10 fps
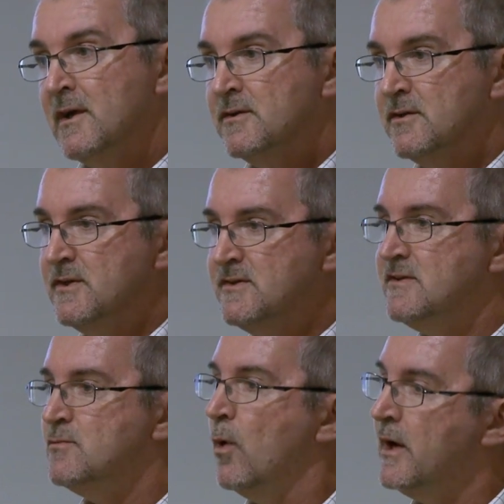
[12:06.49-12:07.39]
So this
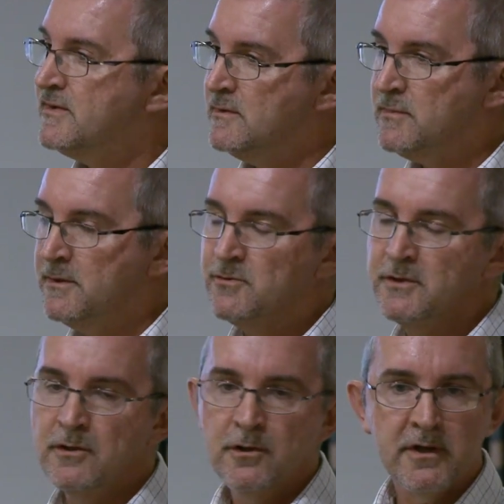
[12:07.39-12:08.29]
is why sometimes
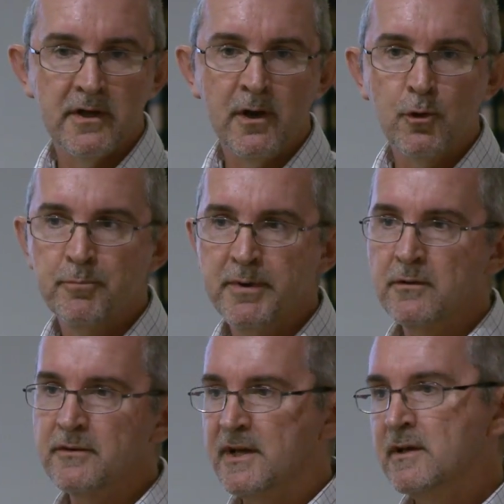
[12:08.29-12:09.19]
when you look at an old
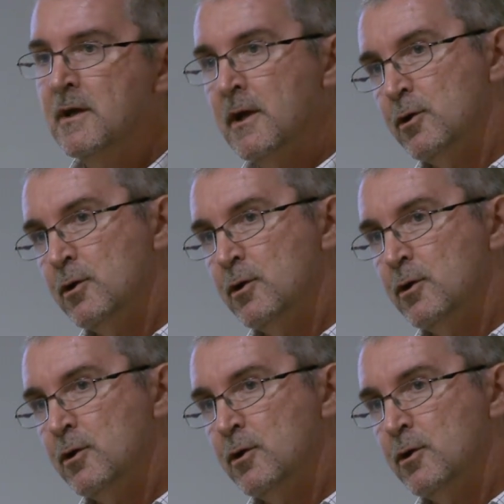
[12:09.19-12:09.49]
building,